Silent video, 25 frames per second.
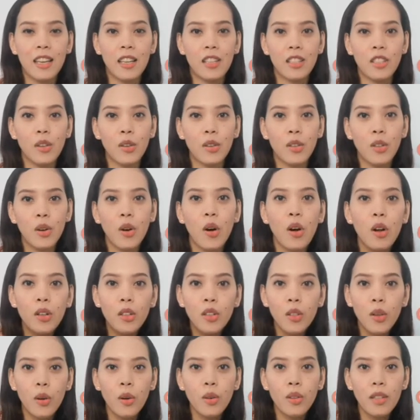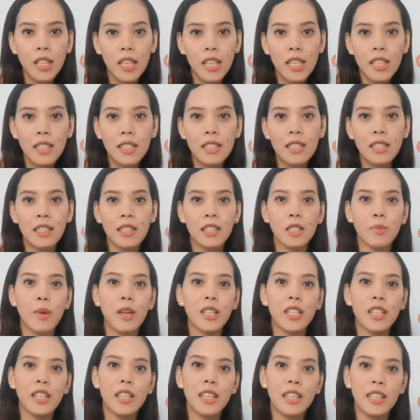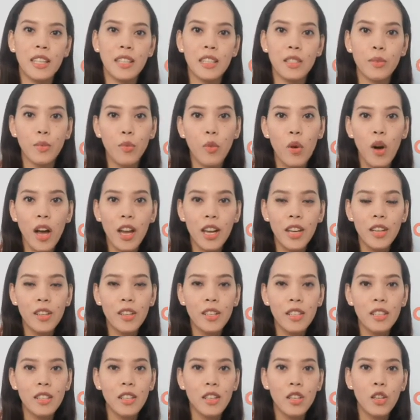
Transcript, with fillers: So you all know this, especially Cebuanos.